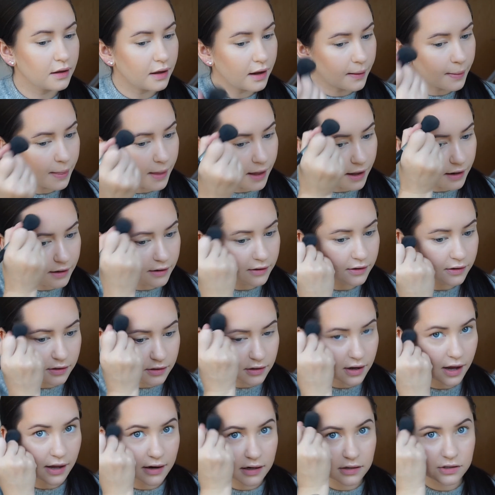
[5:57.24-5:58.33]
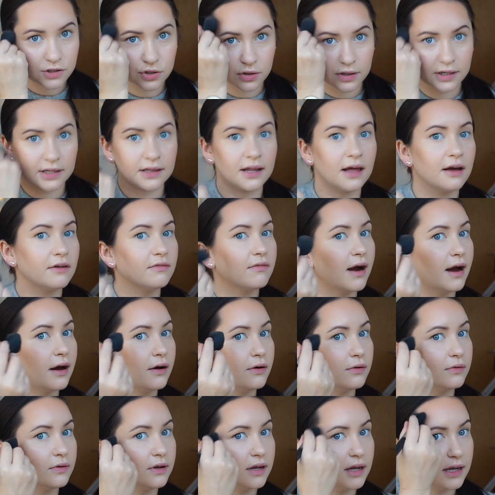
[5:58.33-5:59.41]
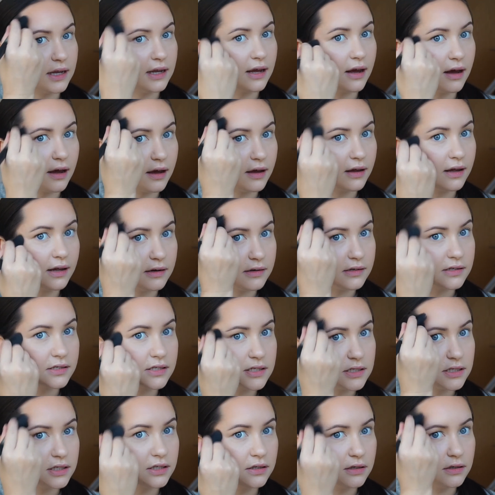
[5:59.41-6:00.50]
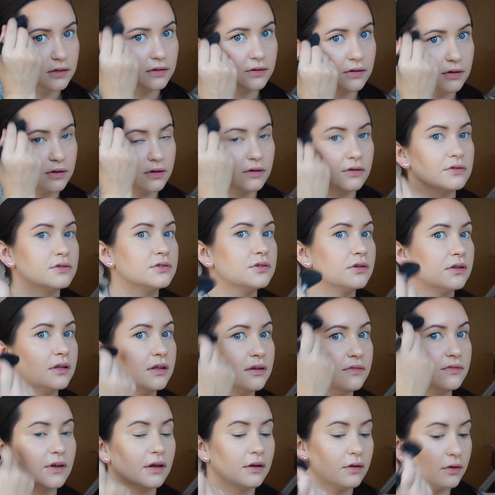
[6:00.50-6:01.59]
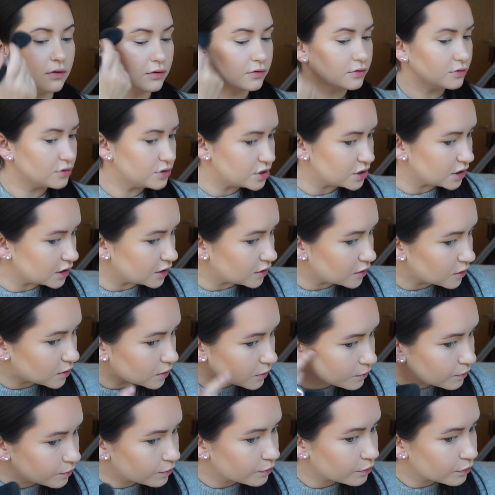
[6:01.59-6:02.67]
And then you can kind of join that round here into the contour that you've done on your cheek.